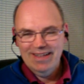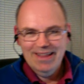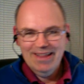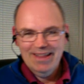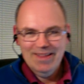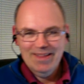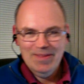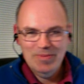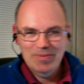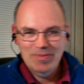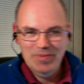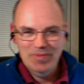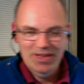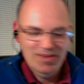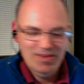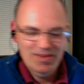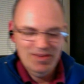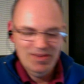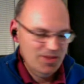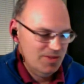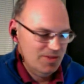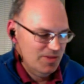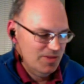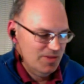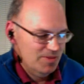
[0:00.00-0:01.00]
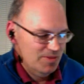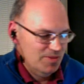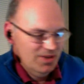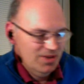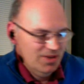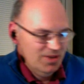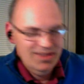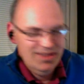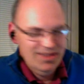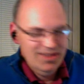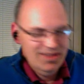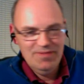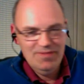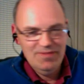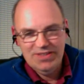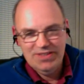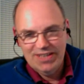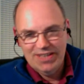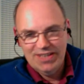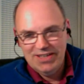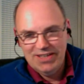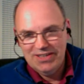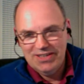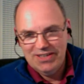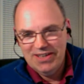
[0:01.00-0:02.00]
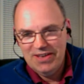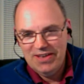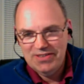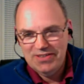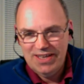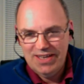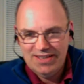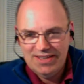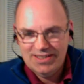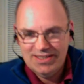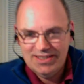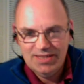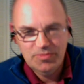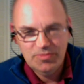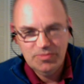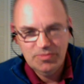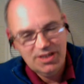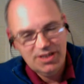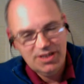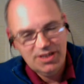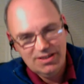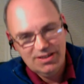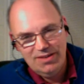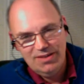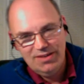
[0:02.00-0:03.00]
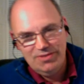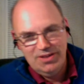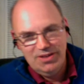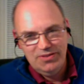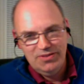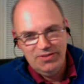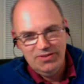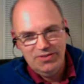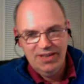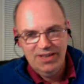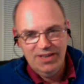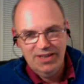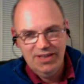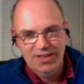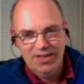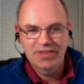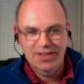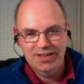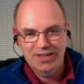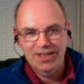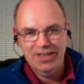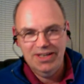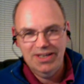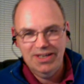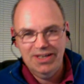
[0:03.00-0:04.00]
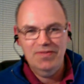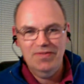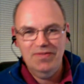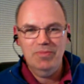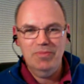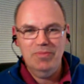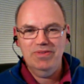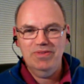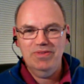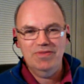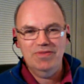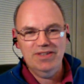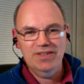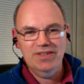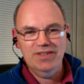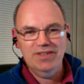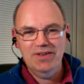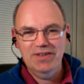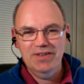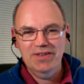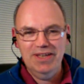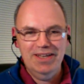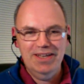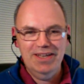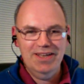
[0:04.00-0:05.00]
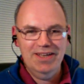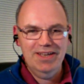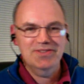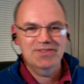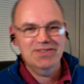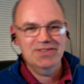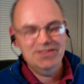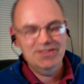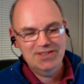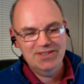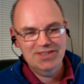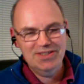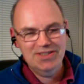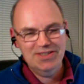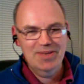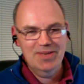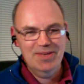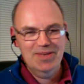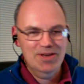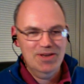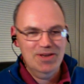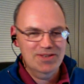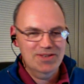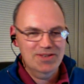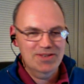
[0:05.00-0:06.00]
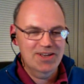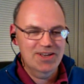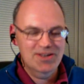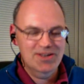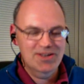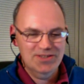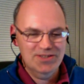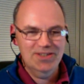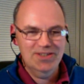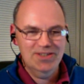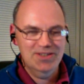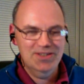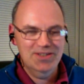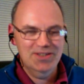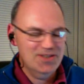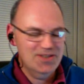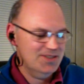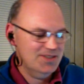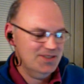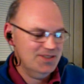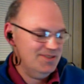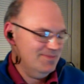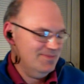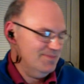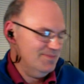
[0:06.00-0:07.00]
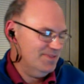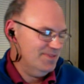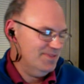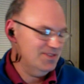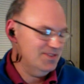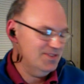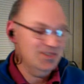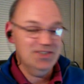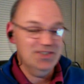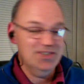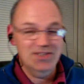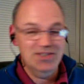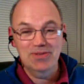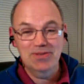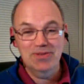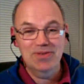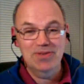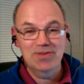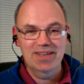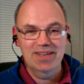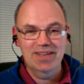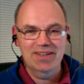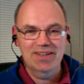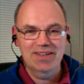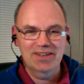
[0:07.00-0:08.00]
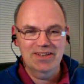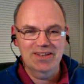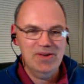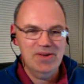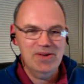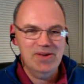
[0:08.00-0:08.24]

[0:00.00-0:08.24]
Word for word: minute the, the, minute the invitation goes out and someone says no no thank you then i leave it but if i don't get any answer i just keep as- asking and asking until i do get the no